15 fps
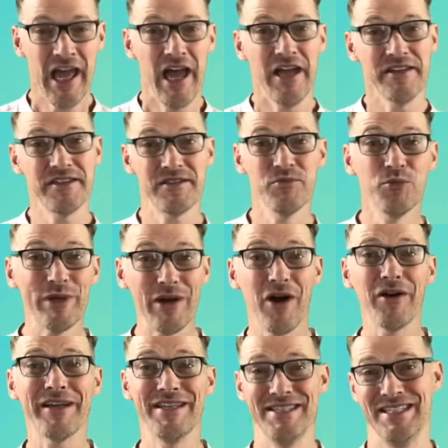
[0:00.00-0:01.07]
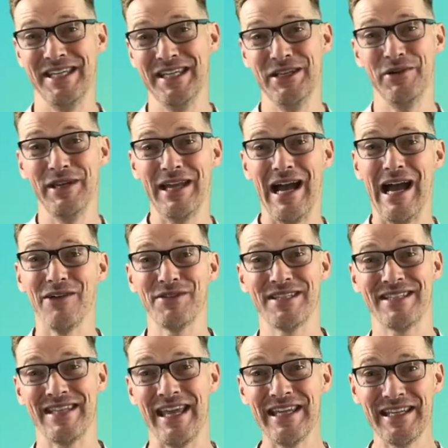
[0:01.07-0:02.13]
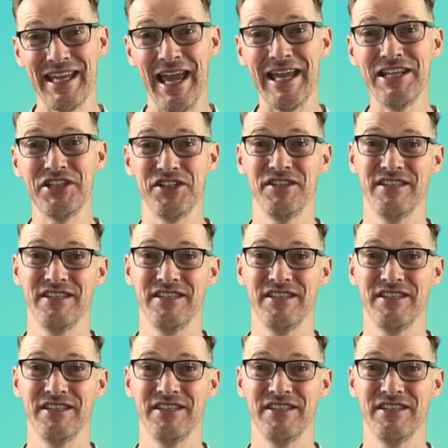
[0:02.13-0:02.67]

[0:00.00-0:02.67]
Uh, we are continuing our staycation